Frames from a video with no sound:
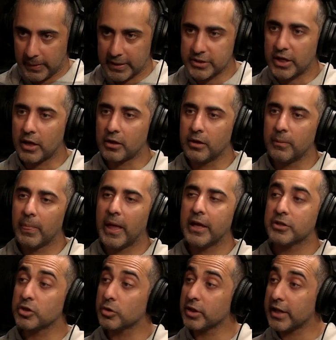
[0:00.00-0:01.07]
exactly.
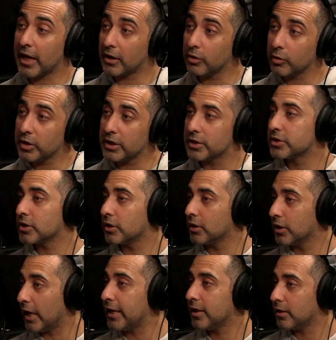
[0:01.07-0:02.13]
And so the Catalonians
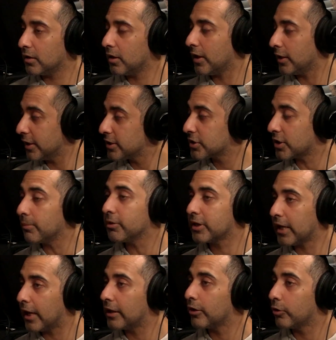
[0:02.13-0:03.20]
at least some of the
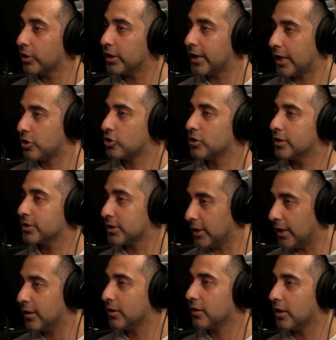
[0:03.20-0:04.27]
Catalonian nationalists
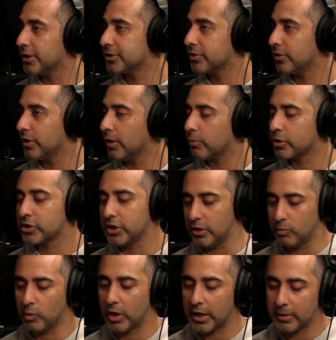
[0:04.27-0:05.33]
like the concept of the network
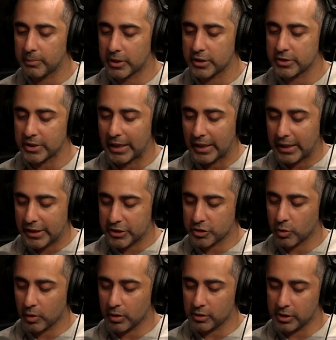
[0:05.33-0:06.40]
state. Why? Because
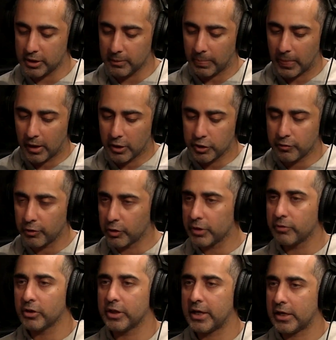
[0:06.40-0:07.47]
historically, you've
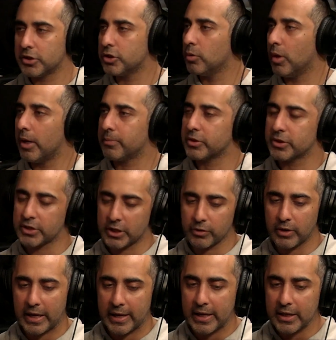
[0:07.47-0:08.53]
only really had 2 options.
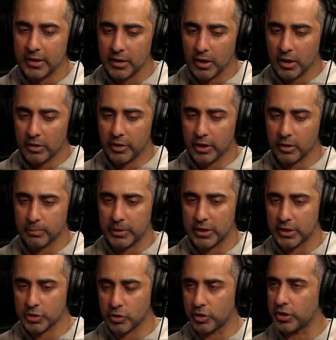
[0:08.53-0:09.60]
Either A, they could
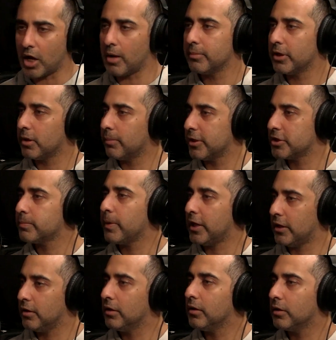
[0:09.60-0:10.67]
be sort of dominated by
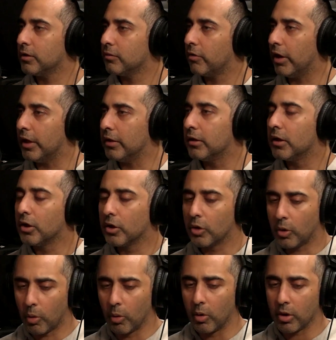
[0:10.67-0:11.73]
Spain, right?
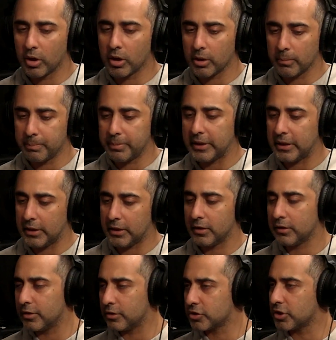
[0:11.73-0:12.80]
Or B,
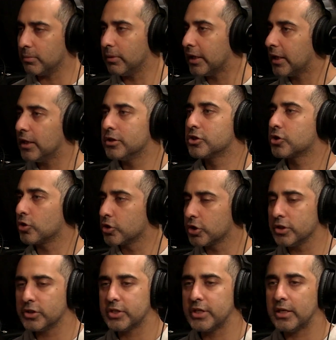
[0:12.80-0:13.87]
there's some
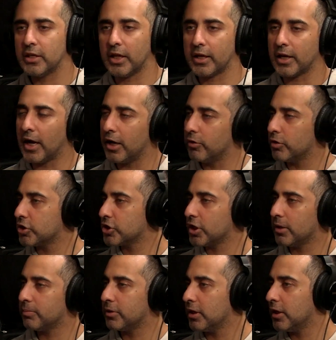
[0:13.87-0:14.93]
insurgency, Irish
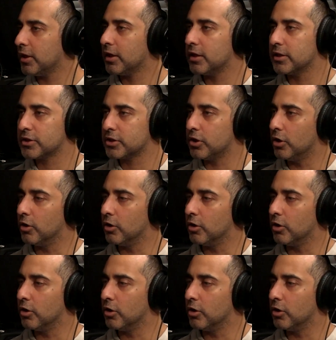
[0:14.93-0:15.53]
type thing, and it's,